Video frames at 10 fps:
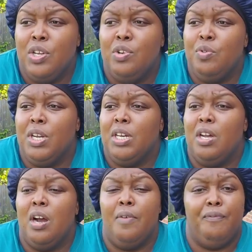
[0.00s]
You can
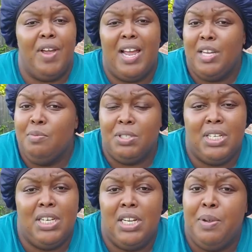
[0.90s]
vacuum
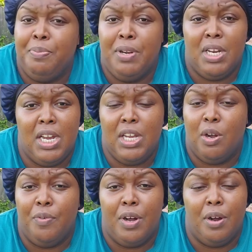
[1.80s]
seal it and put in
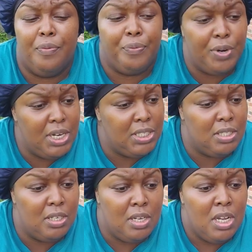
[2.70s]
your
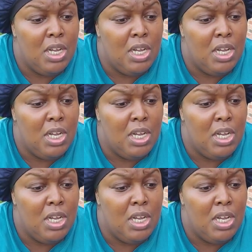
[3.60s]
freezer.